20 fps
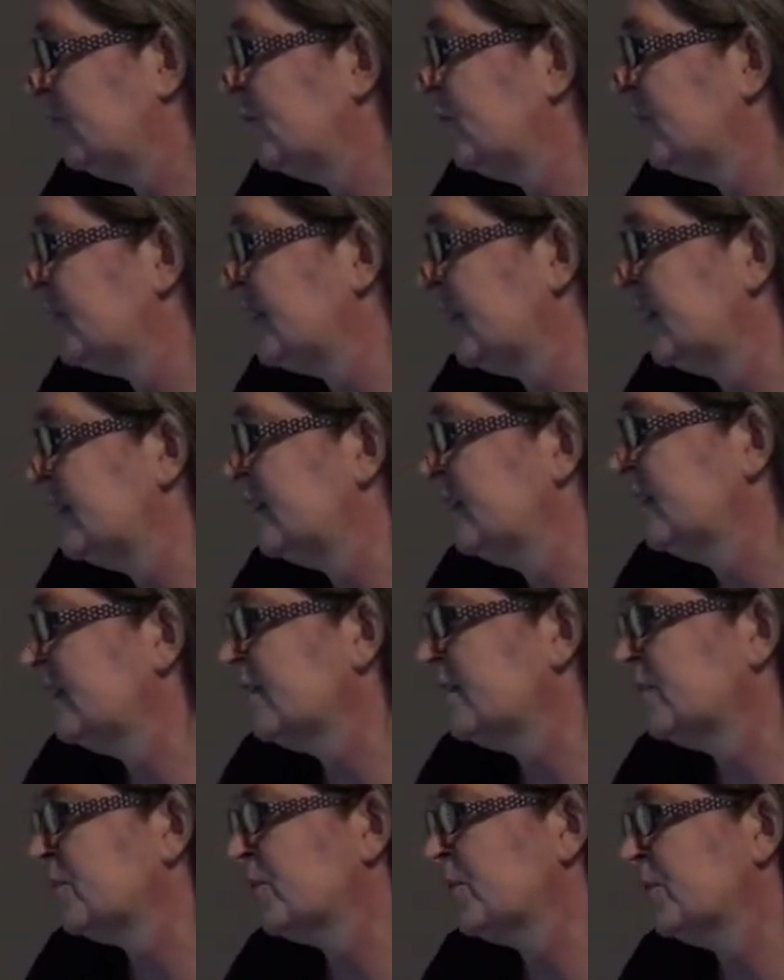first
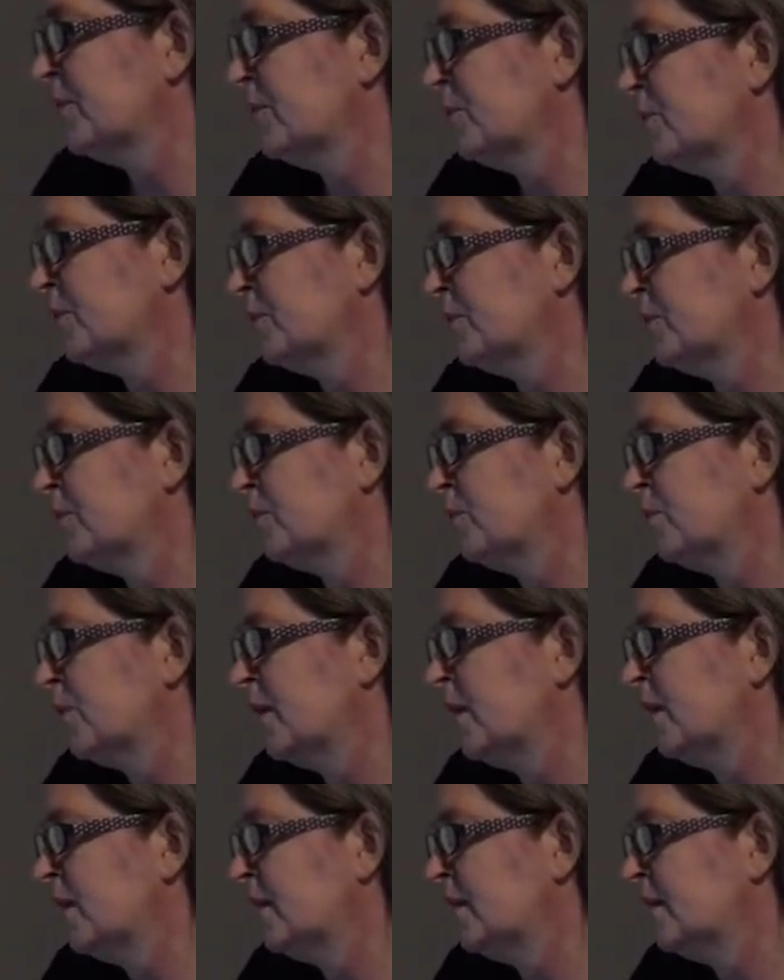ideas
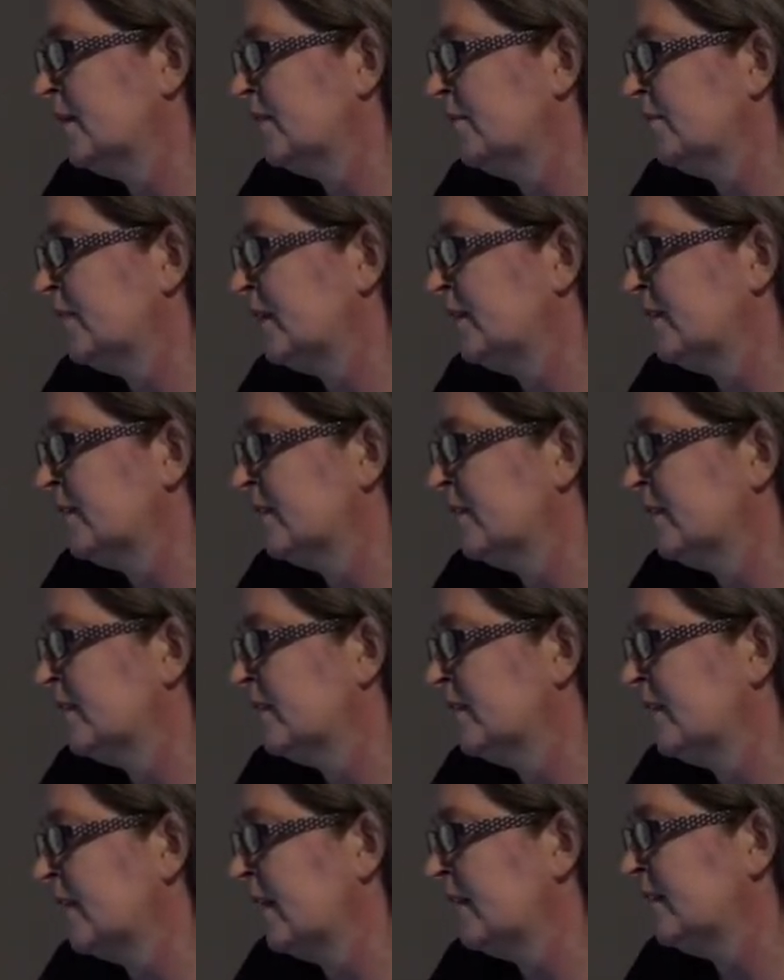were invented
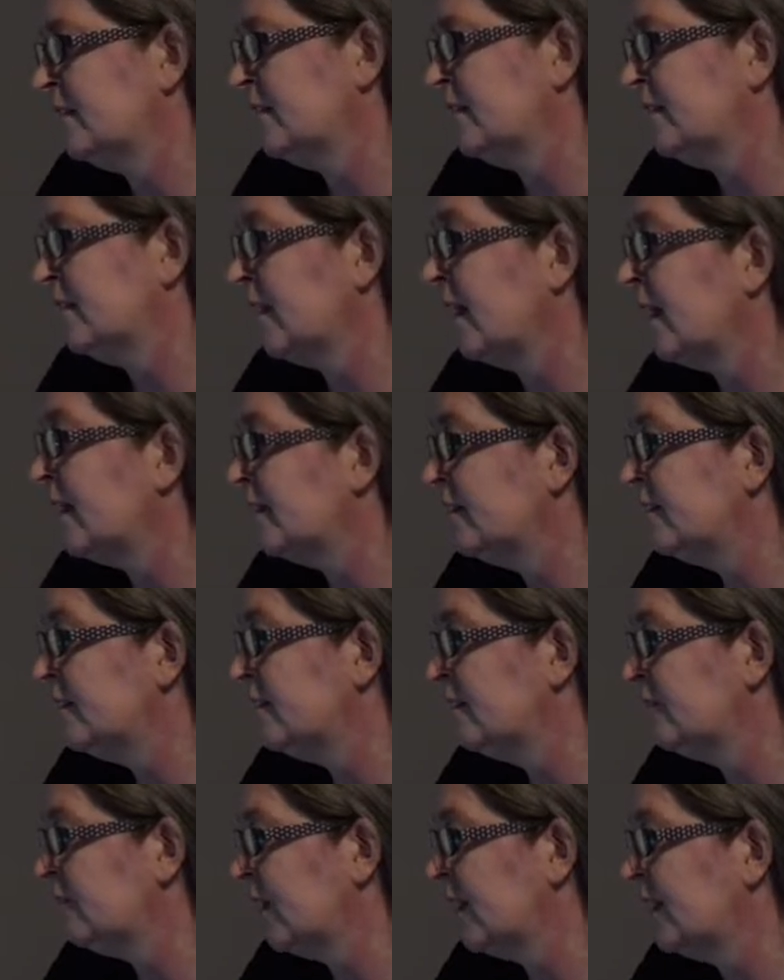in
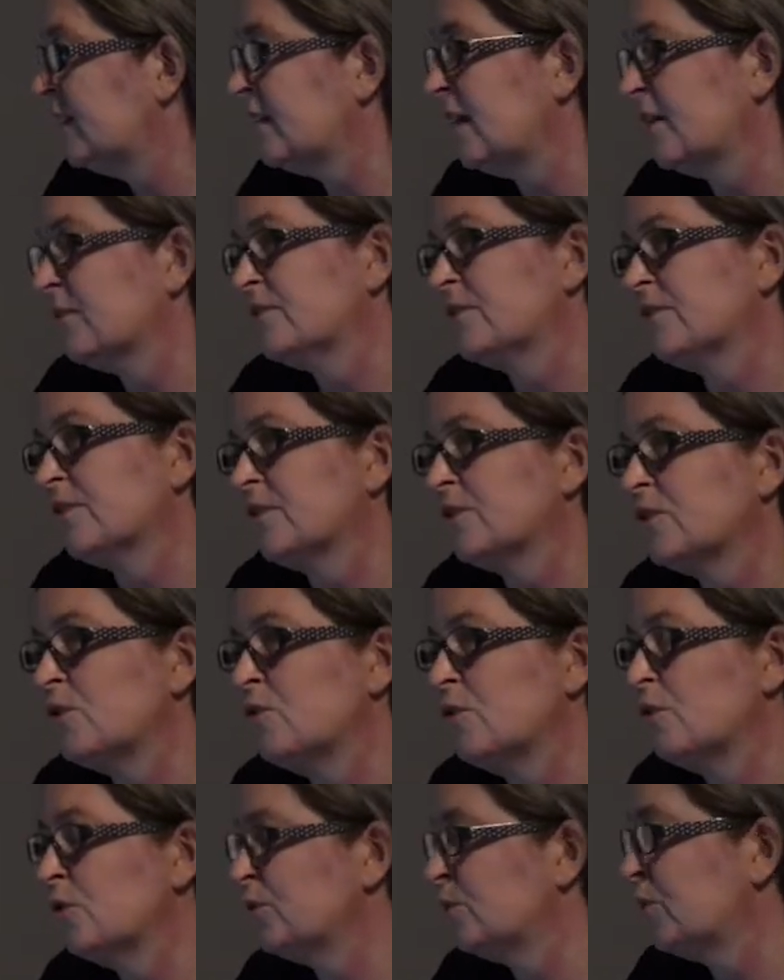1990, right after the
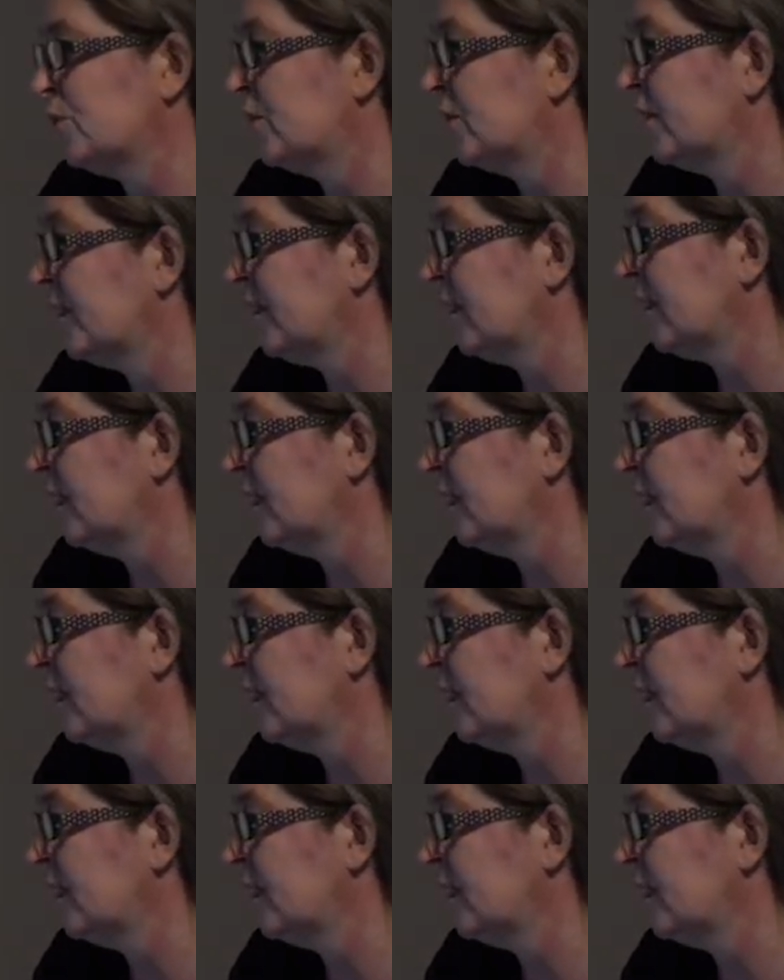Cold War, and